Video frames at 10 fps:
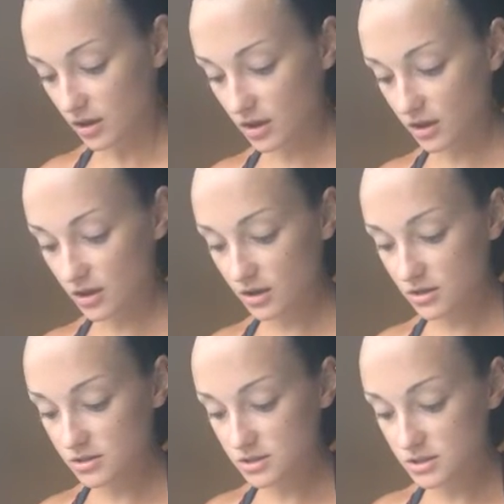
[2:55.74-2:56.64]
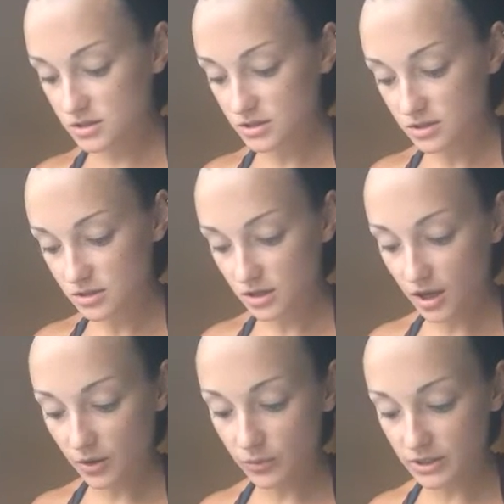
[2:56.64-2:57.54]
And
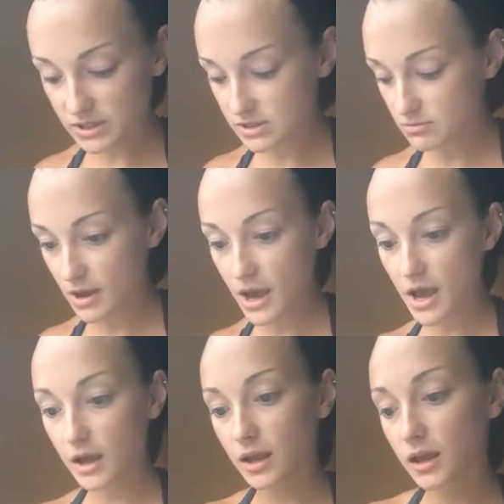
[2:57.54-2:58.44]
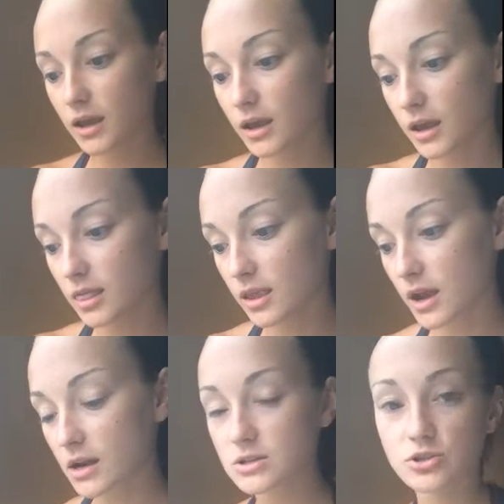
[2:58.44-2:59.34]
I went into MAC. And they
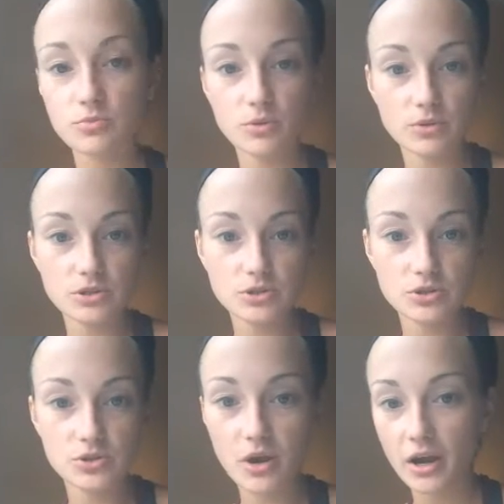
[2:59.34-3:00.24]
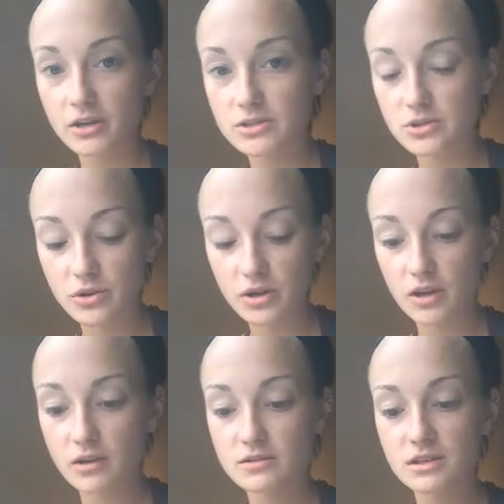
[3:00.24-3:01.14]
kind of showed me what to do, how to do it.
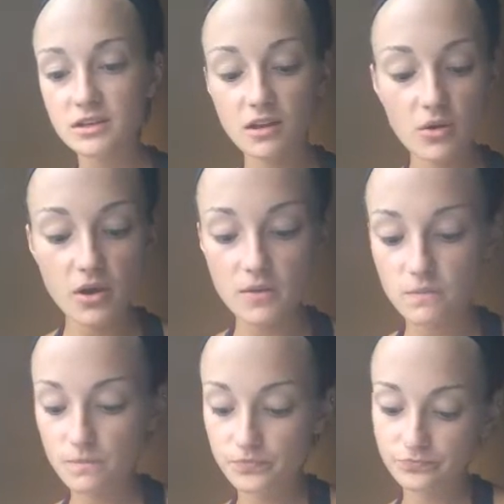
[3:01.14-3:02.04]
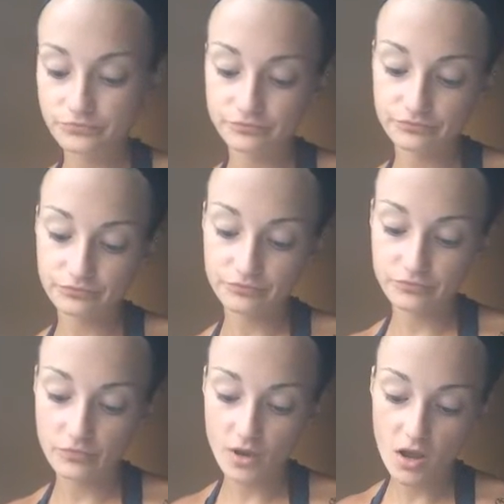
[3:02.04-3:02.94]
And I was like, you what?
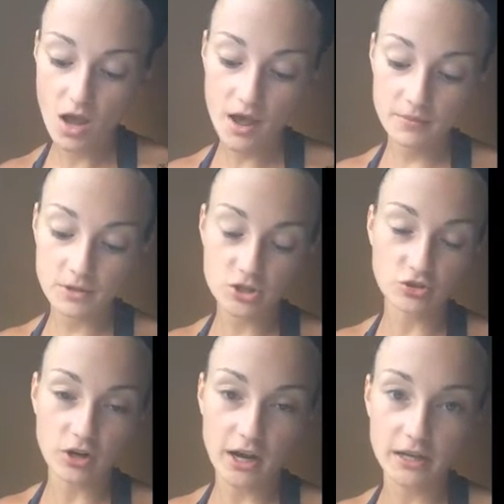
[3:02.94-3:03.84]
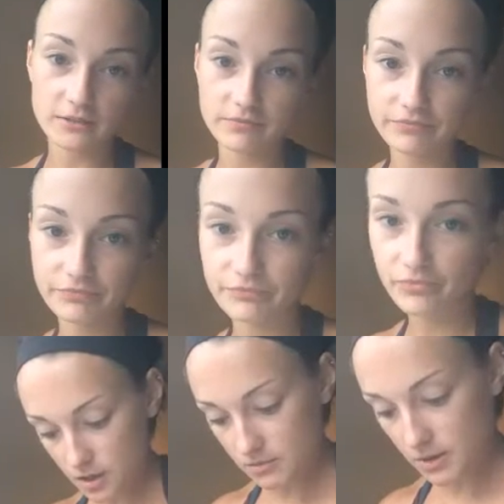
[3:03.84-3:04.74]
I'm going to try it.
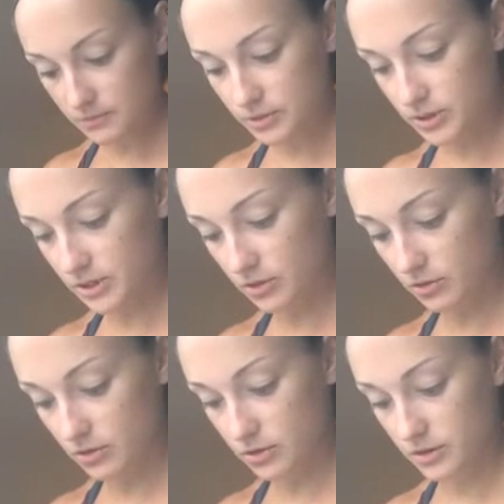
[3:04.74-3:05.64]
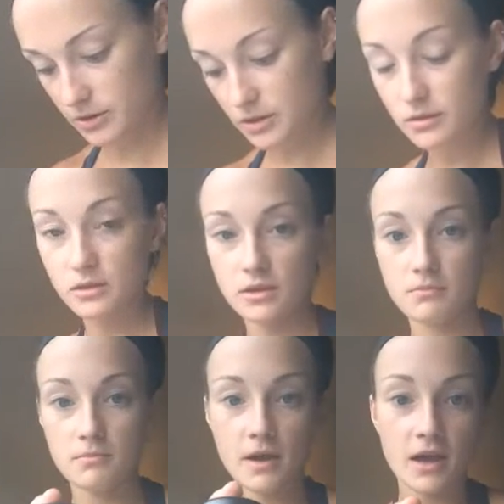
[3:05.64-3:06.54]
I'm putting on the
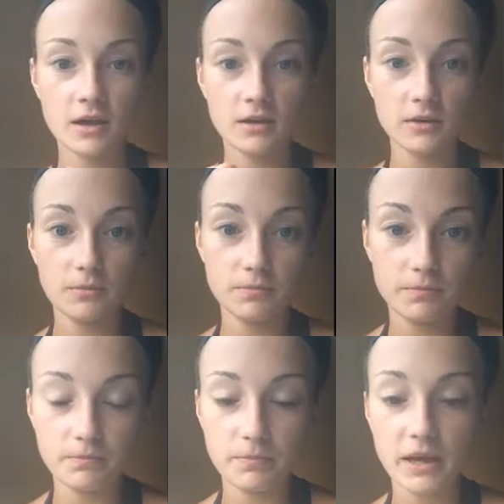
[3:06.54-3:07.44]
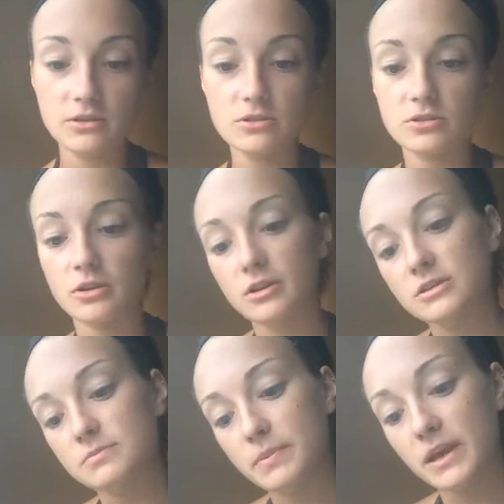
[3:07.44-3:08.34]
MAC Painter. Or
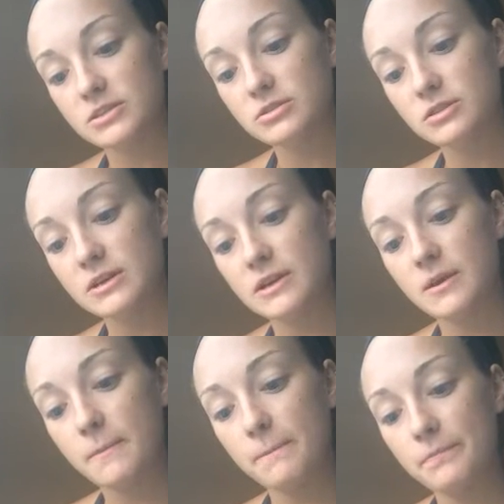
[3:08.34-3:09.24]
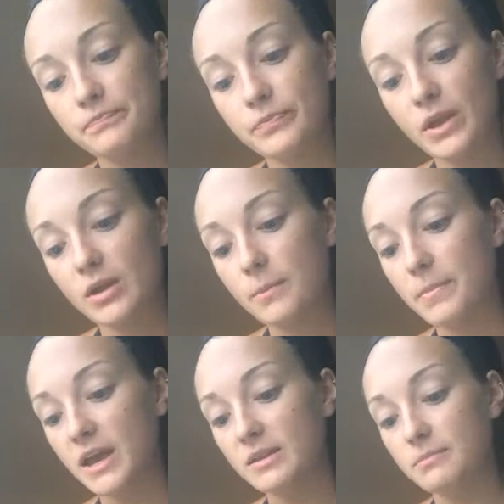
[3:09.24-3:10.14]
it's Painterly
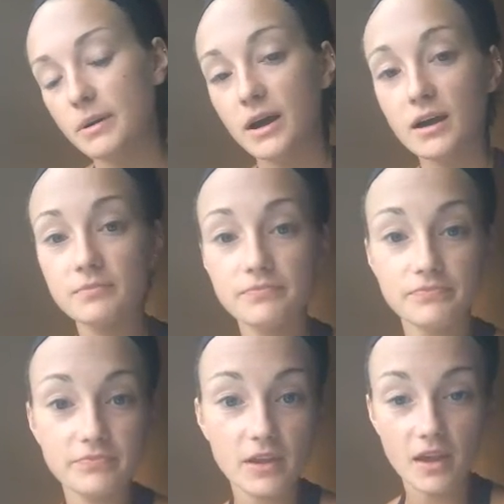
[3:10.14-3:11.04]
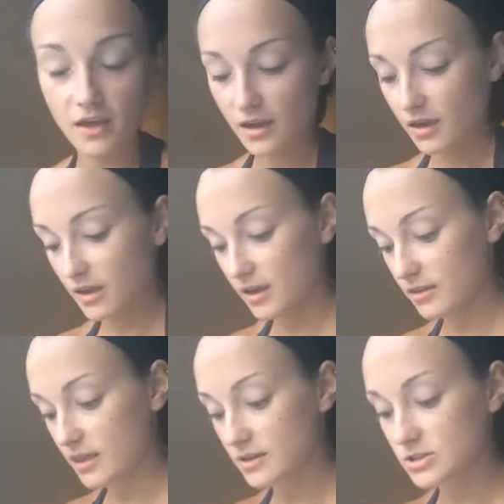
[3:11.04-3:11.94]
Paint Pot.
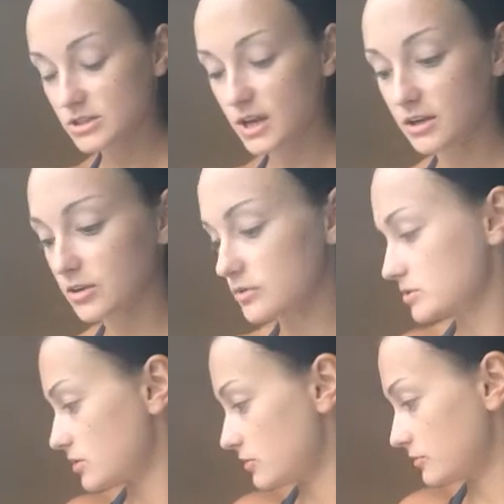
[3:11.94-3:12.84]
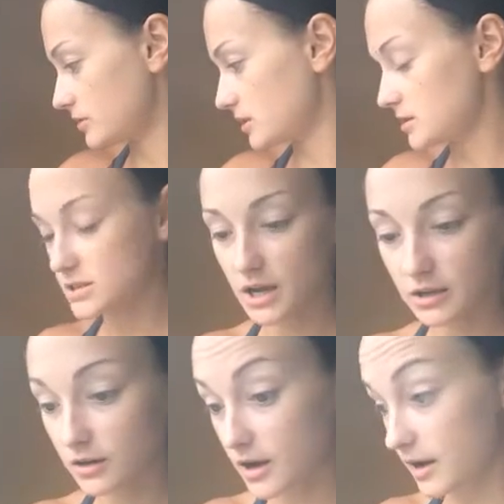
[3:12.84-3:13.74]
And that just kind of goes over the
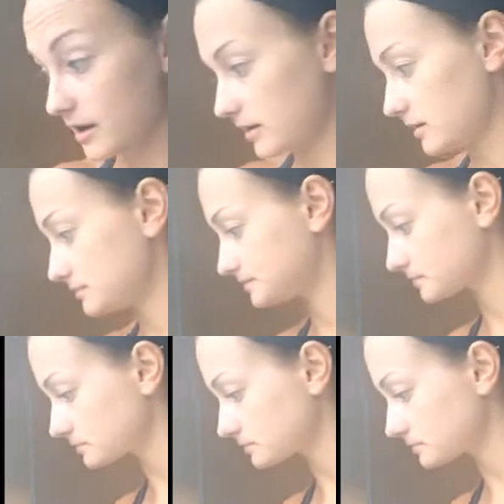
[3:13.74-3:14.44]
entire eye.